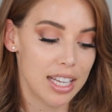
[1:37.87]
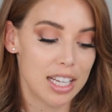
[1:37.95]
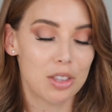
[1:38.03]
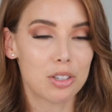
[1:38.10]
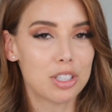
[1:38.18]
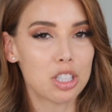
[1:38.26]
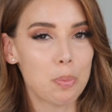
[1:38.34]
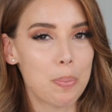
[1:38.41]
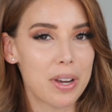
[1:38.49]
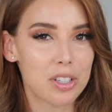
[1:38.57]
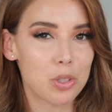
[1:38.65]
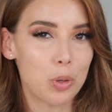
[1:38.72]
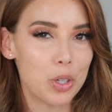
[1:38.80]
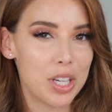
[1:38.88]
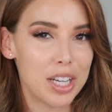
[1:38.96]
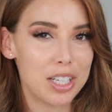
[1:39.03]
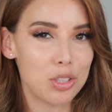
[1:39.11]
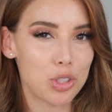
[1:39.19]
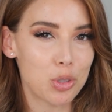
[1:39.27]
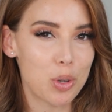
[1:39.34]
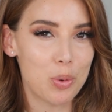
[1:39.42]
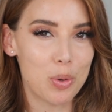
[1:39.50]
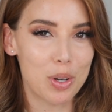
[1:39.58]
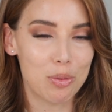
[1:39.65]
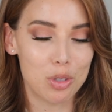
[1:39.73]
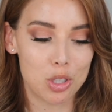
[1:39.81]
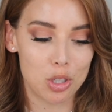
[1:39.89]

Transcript: Either it disappears or you get used to it, one of the